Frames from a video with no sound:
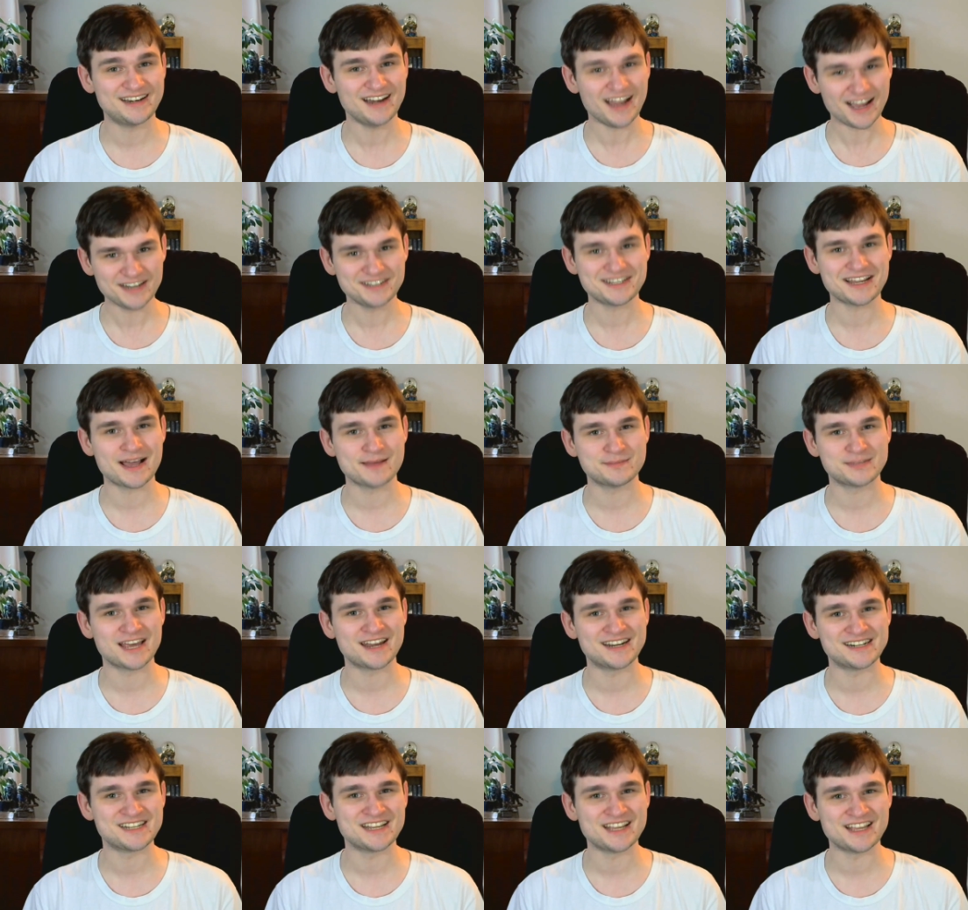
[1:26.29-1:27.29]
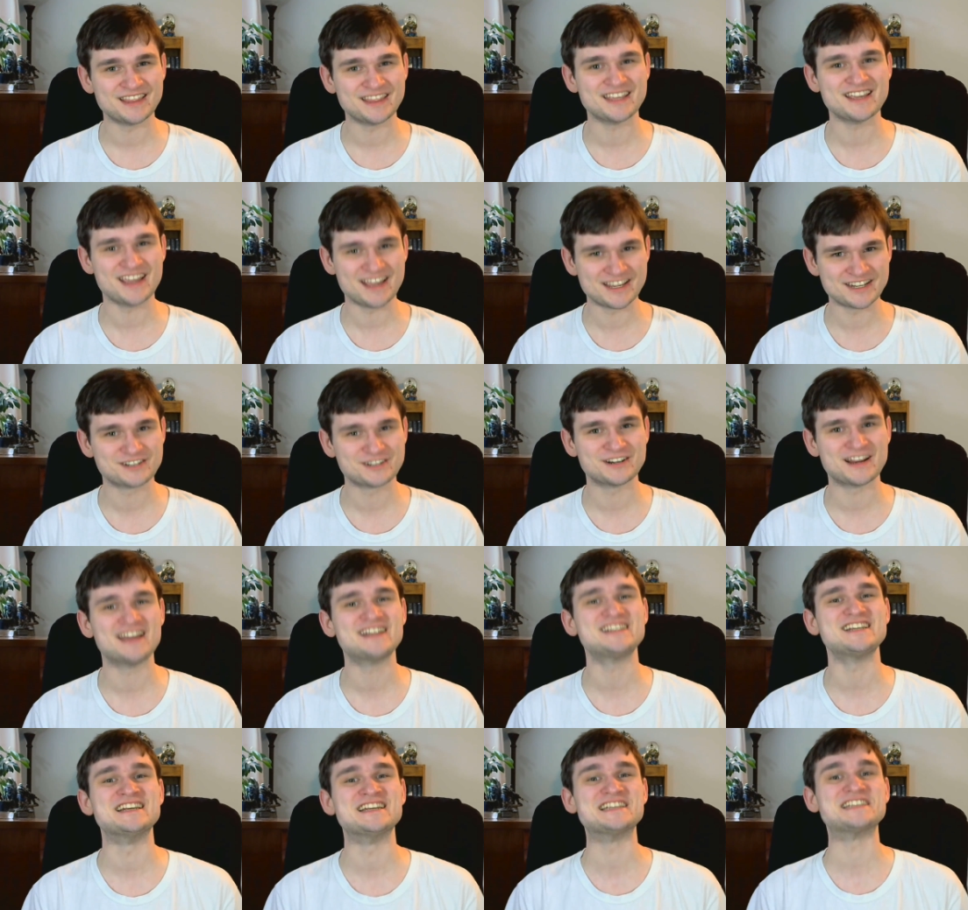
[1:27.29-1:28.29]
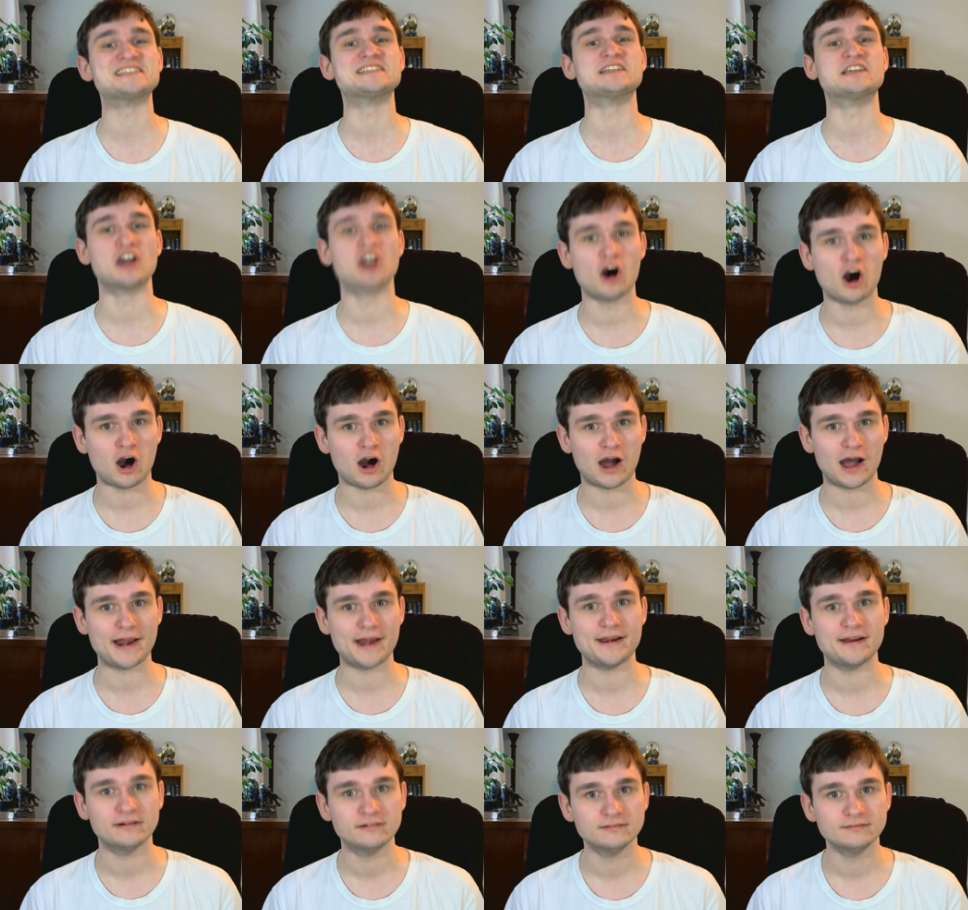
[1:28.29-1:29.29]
9 times out of 10 the internet is gone.